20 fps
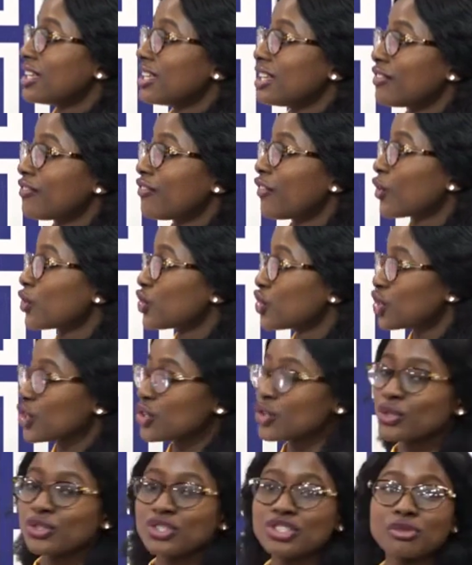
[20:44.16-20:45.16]
For
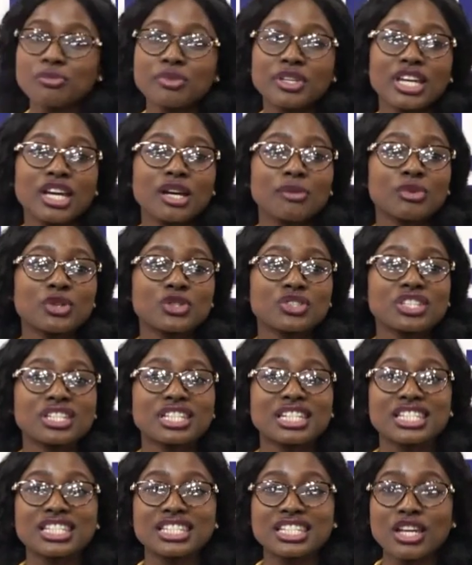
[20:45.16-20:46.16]
you to be able to
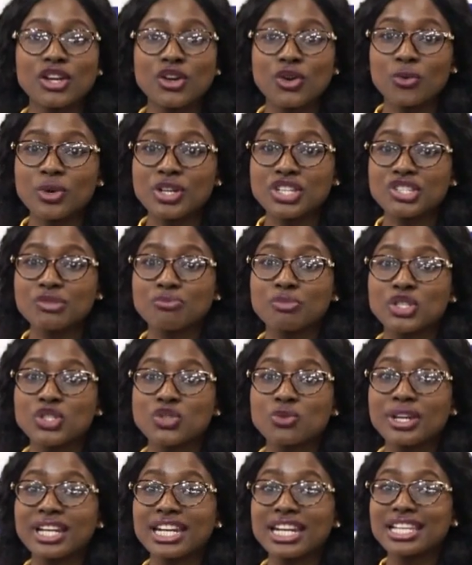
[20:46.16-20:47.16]
distinguish
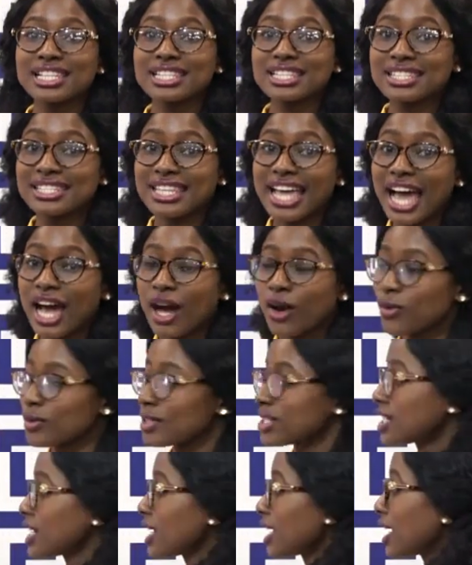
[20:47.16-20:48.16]
between a
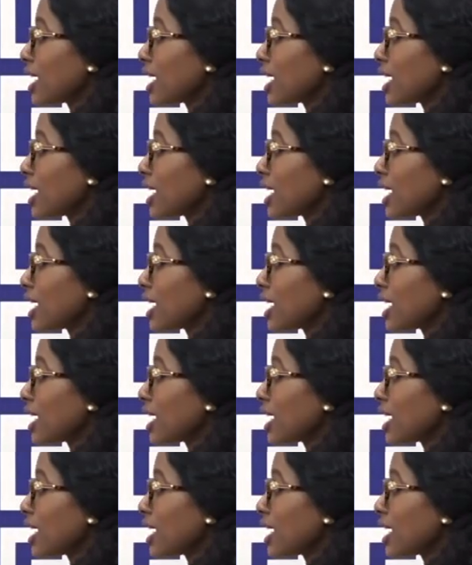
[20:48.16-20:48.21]
sound,